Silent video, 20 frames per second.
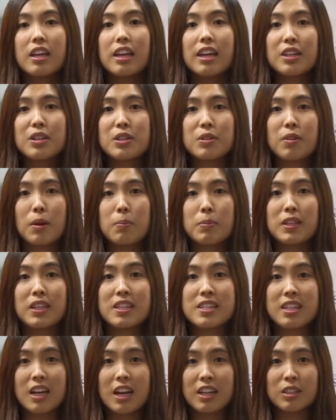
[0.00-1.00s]
Interrupting
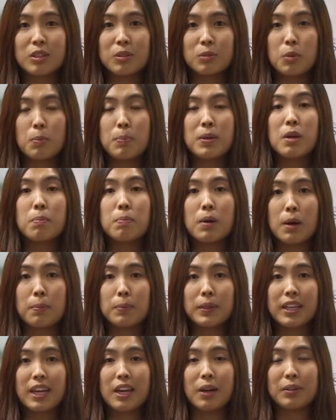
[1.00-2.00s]
the cycle will be a
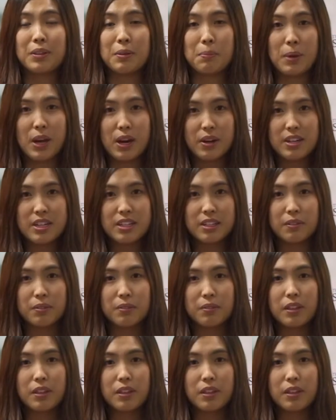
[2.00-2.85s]
public health imperative.